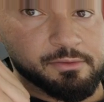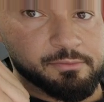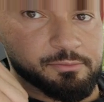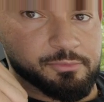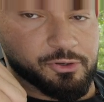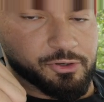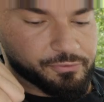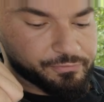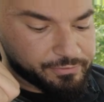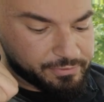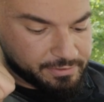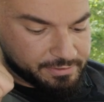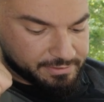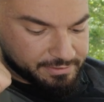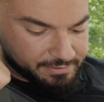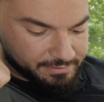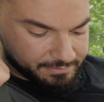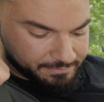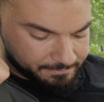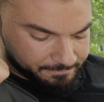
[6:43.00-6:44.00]

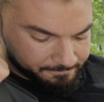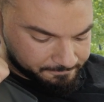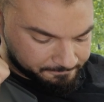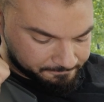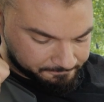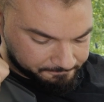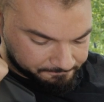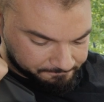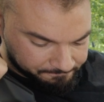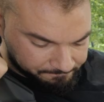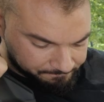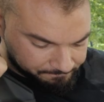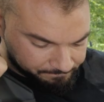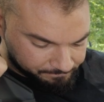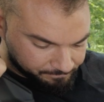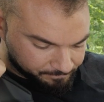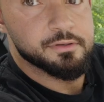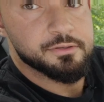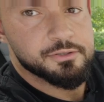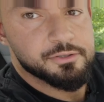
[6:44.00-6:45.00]
Perfect.
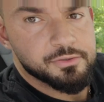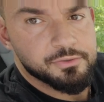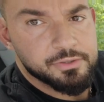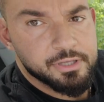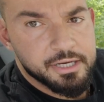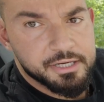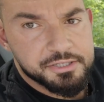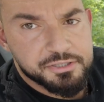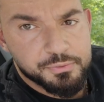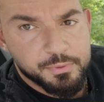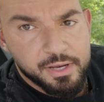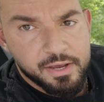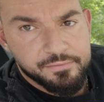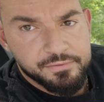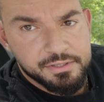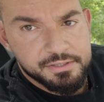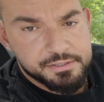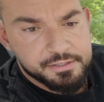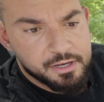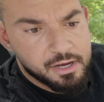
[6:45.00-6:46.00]
So next we have
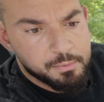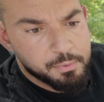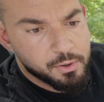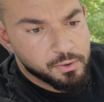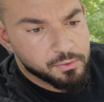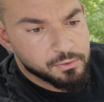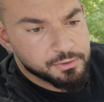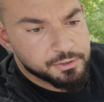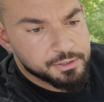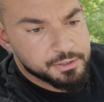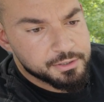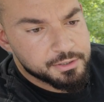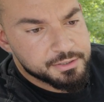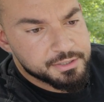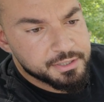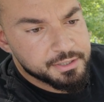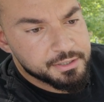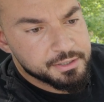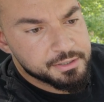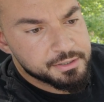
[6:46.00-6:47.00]
these cup holders
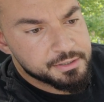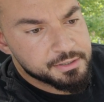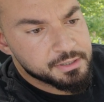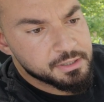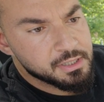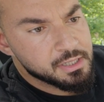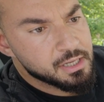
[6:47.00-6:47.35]
here.